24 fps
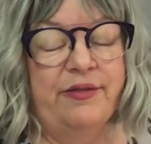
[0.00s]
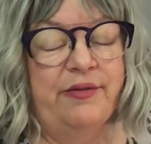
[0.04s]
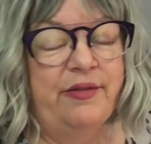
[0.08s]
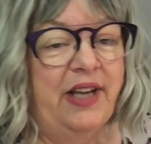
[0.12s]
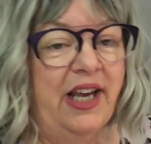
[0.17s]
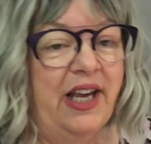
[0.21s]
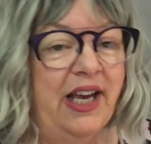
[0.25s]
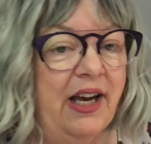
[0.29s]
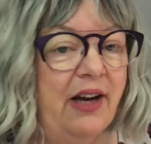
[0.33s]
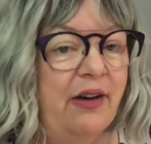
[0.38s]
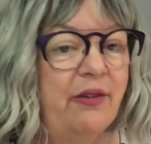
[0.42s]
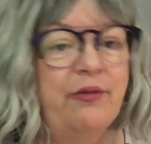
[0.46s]

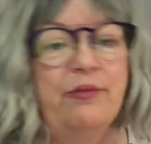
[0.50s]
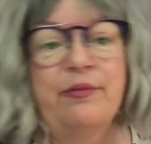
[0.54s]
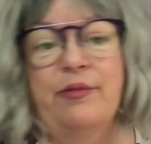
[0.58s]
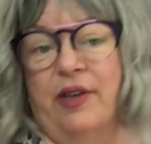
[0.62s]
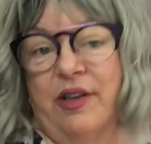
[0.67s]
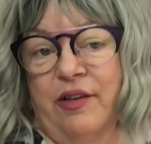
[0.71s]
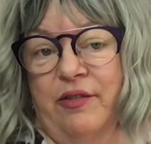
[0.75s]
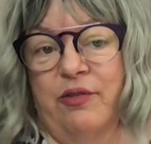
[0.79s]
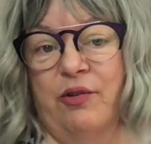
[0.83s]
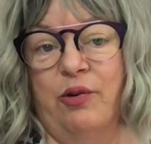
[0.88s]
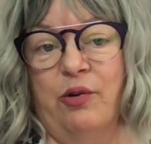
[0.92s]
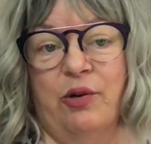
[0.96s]
Now,
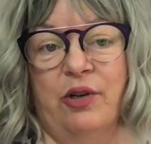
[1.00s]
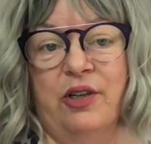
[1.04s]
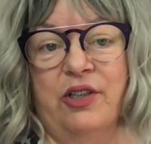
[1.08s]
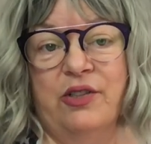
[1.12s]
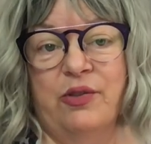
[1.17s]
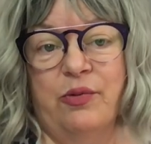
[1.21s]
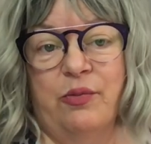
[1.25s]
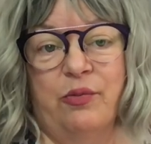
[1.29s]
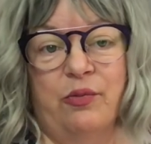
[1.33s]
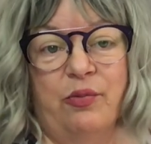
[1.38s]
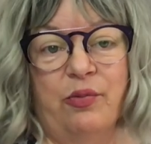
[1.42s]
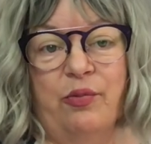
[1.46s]
of
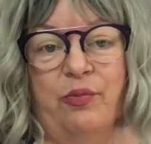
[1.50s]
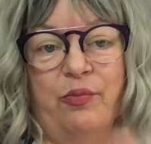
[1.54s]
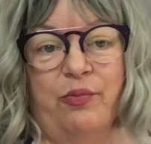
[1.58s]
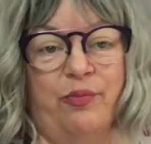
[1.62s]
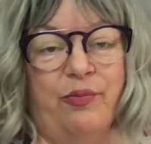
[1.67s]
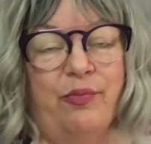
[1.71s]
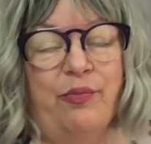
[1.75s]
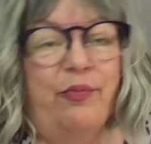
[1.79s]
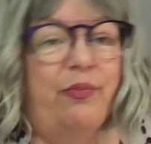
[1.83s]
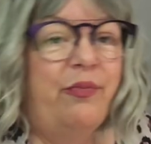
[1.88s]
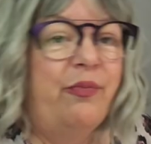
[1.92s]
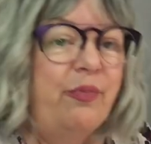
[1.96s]
course,
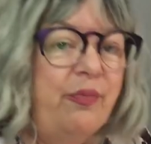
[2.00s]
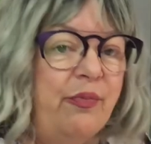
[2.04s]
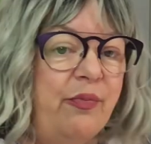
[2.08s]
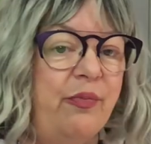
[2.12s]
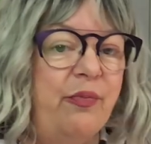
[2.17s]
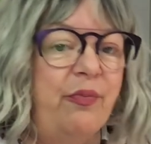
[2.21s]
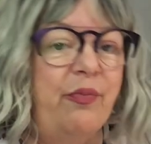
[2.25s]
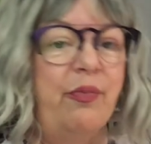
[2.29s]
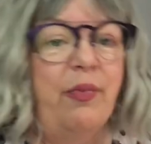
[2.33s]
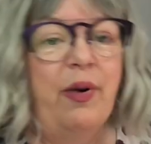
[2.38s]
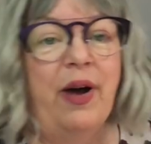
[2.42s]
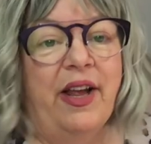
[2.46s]

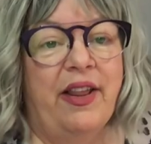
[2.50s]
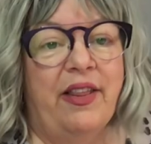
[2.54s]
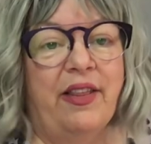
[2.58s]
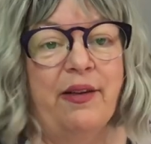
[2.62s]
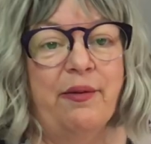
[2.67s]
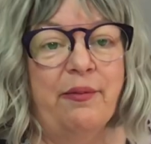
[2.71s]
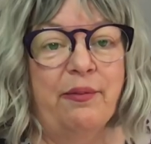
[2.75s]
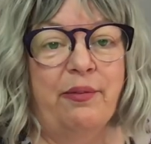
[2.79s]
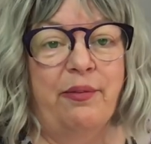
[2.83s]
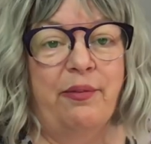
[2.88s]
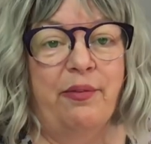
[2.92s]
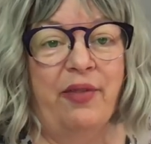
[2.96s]
by
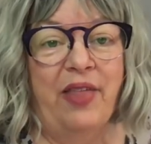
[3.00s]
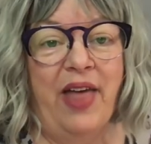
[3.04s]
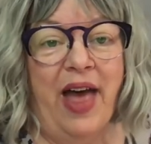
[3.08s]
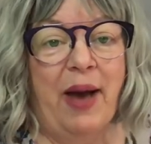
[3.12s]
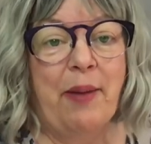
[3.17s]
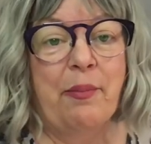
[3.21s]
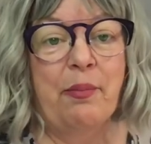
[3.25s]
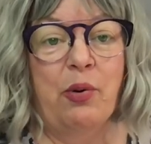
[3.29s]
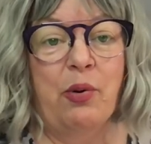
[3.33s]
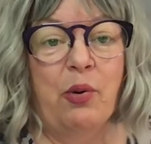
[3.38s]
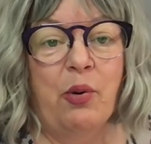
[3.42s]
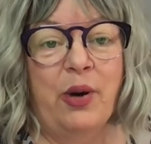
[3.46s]
the,
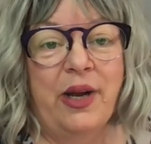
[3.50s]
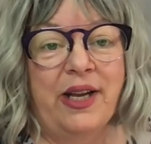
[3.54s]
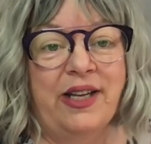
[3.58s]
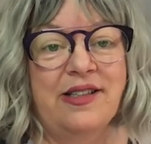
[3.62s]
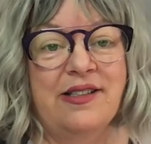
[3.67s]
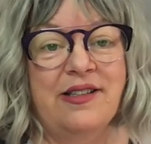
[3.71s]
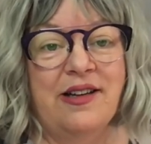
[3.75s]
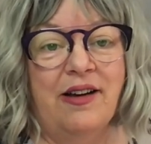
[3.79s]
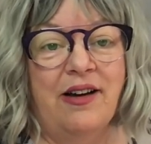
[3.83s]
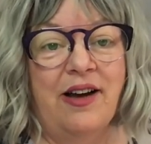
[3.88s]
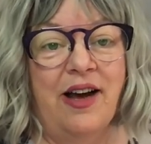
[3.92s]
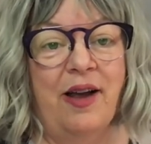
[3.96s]
that point in
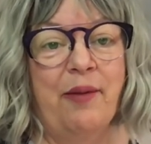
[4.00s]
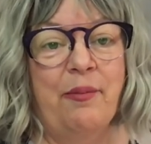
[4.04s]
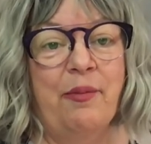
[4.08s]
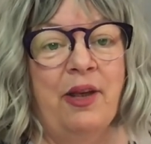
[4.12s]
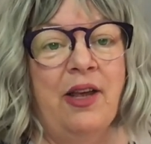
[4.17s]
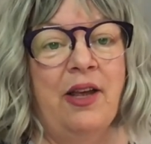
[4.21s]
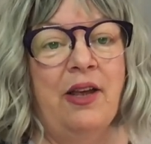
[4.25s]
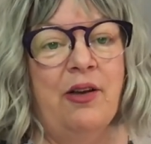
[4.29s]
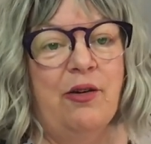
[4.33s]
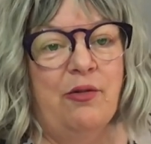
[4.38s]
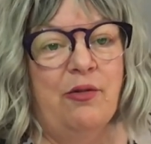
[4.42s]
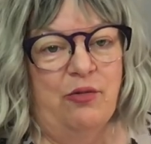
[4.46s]
time,
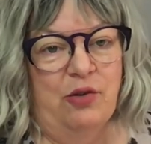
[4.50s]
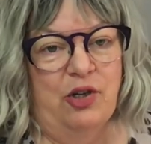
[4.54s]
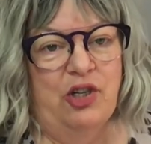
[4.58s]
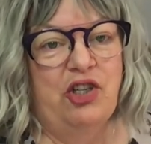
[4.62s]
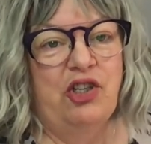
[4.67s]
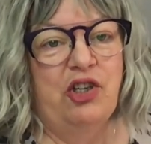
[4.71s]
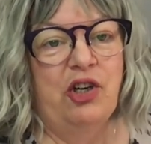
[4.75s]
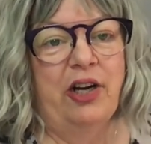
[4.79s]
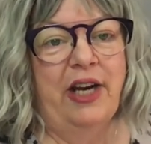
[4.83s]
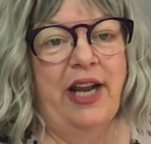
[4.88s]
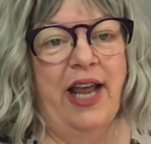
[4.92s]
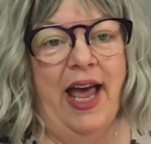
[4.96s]
we
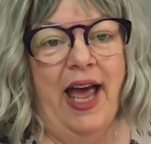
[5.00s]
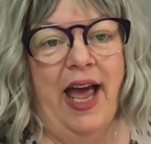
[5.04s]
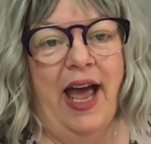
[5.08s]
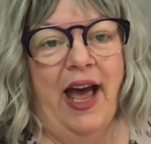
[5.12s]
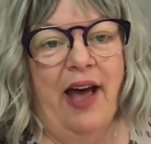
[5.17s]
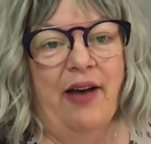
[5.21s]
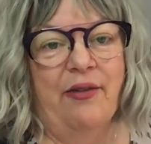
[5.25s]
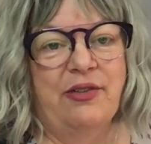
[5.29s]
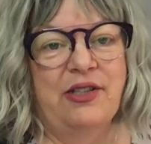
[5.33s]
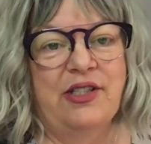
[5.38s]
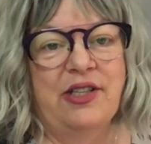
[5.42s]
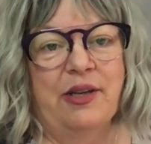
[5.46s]
should
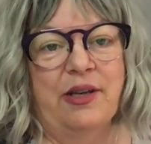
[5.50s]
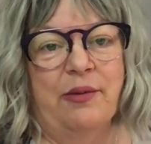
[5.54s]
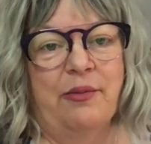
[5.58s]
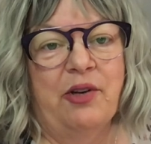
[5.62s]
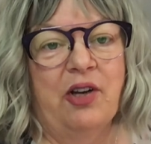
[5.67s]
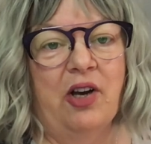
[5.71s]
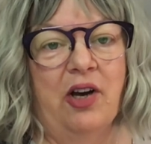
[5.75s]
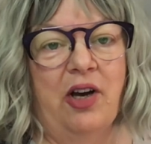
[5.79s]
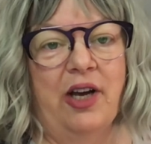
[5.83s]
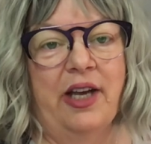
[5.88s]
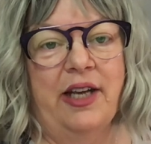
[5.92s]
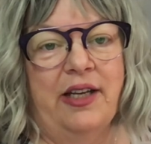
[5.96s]
have some
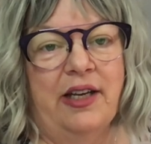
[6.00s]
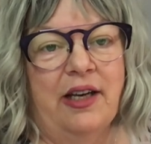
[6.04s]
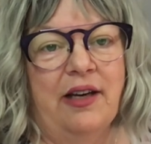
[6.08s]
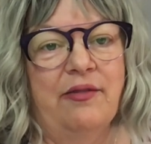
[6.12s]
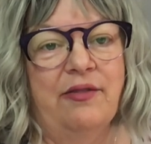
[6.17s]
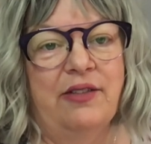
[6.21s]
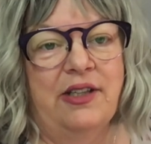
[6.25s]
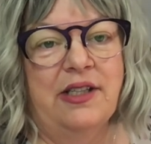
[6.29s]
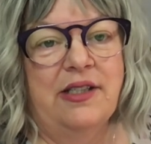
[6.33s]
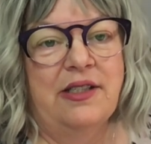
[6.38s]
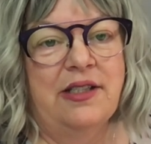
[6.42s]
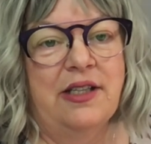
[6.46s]
kind
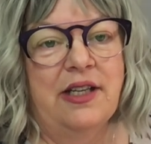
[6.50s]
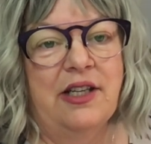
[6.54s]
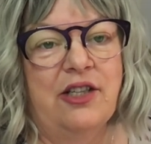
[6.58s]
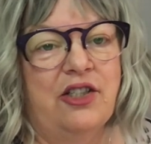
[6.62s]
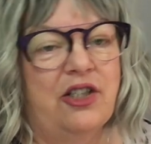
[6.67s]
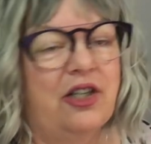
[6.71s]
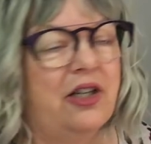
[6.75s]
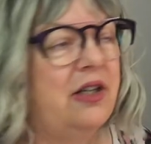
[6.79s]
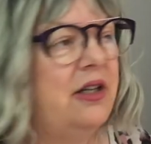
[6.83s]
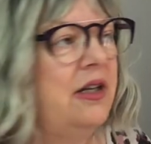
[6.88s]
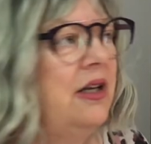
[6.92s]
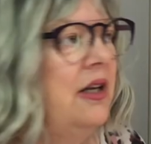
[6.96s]
of
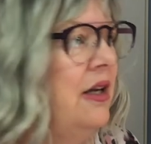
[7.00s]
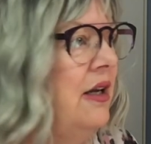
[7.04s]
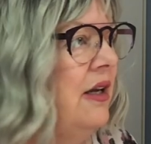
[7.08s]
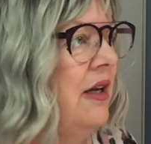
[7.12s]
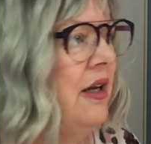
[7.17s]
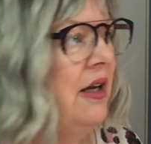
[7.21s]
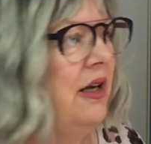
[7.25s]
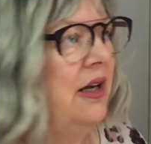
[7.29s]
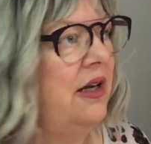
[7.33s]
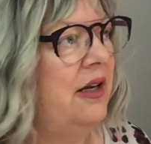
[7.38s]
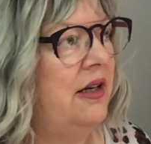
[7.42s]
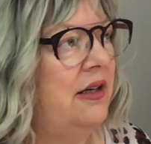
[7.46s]
decision
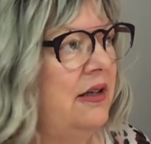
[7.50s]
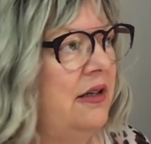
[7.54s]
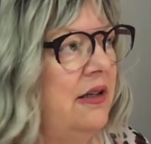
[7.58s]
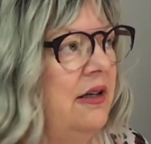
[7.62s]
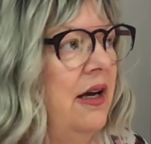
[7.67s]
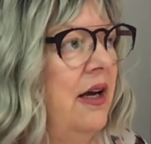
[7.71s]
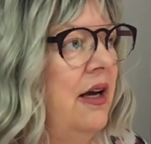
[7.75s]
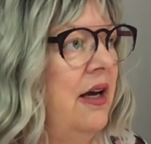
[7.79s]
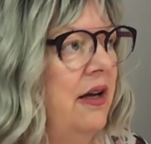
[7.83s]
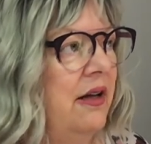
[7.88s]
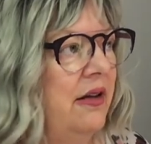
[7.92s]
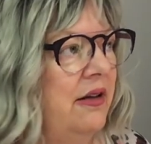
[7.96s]
and,
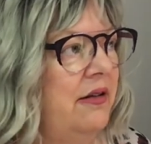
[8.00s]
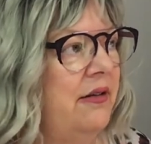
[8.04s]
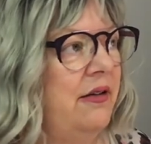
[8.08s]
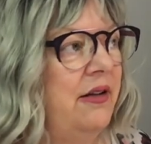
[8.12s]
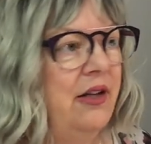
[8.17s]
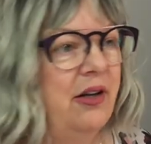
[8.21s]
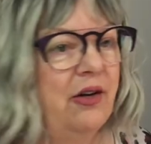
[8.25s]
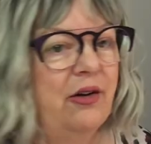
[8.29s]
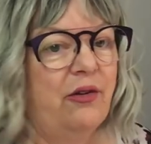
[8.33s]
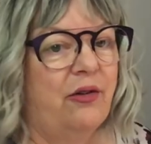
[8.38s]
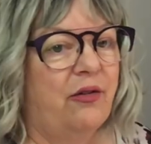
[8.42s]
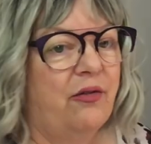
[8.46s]
uh,
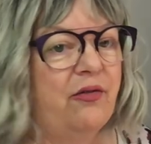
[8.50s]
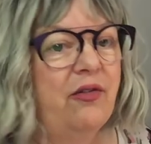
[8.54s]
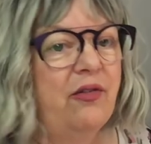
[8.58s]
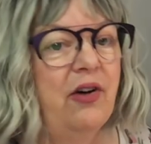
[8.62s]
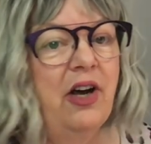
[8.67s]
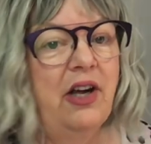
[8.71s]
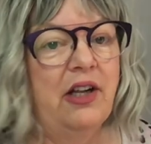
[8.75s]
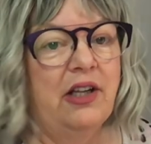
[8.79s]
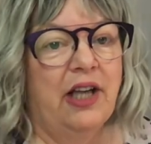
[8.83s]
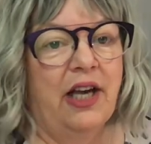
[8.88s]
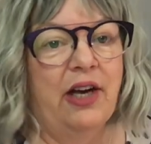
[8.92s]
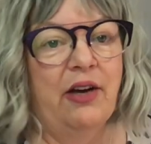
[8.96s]
you know,
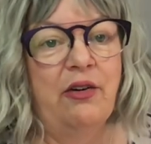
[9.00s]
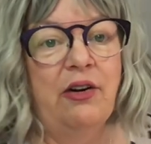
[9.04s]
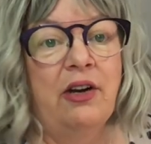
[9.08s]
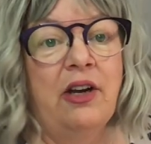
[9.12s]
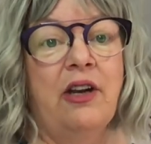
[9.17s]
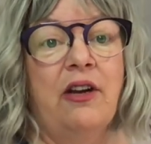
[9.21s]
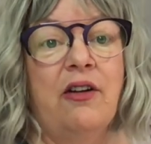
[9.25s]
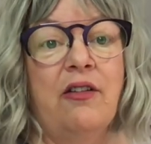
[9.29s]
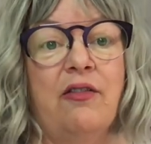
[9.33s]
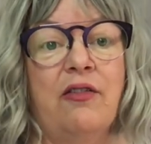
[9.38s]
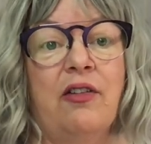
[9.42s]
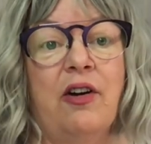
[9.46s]
fallout
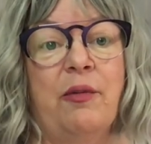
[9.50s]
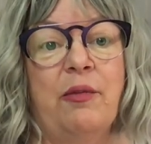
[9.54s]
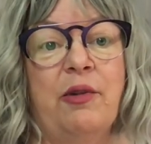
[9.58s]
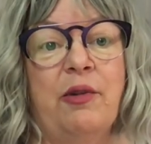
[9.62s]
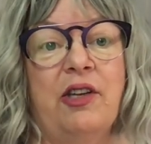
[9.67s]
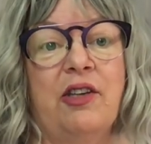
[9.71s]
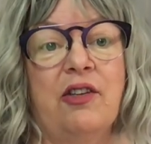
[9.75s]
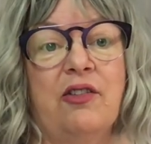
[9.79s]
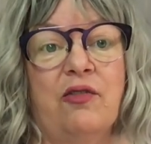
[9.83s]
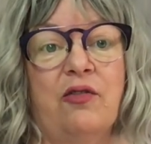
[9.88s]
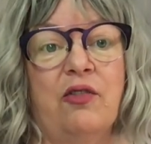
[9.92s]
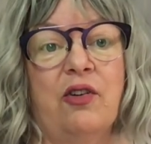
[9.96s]
from
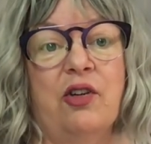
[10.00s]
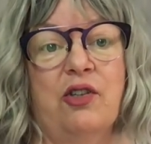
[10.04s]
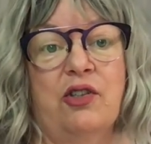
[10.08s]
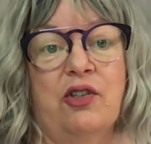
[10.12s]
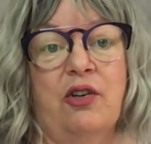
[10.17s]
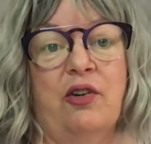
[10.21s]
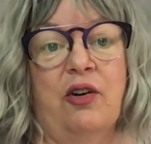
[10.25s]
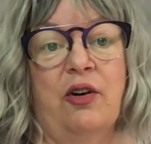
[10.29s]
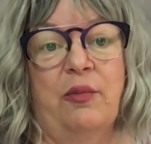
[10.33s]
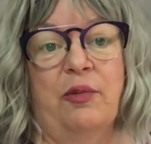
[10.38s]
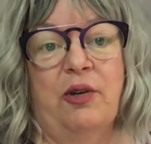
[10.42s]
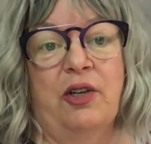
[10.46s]
his first
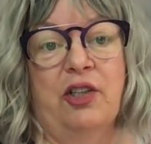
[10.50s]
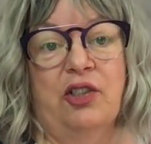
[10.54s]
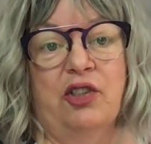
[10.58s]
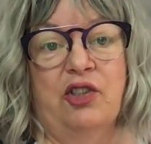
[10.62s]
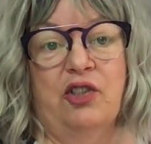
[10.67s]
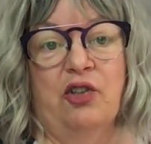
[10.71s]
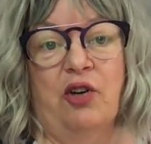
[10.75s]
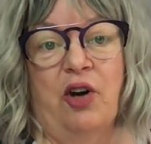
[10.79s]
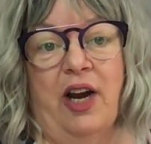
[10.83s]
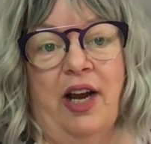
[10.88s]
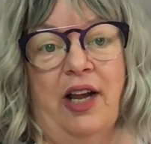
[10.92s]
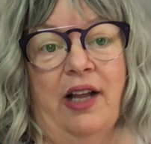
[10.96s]
criminal
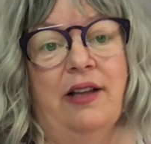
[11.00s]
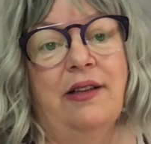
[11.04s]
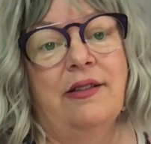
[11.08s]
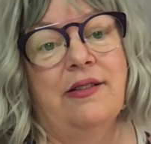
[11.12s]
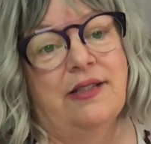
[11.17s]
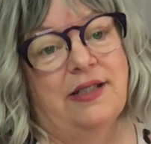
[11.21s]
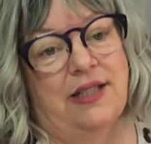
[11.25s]
trial.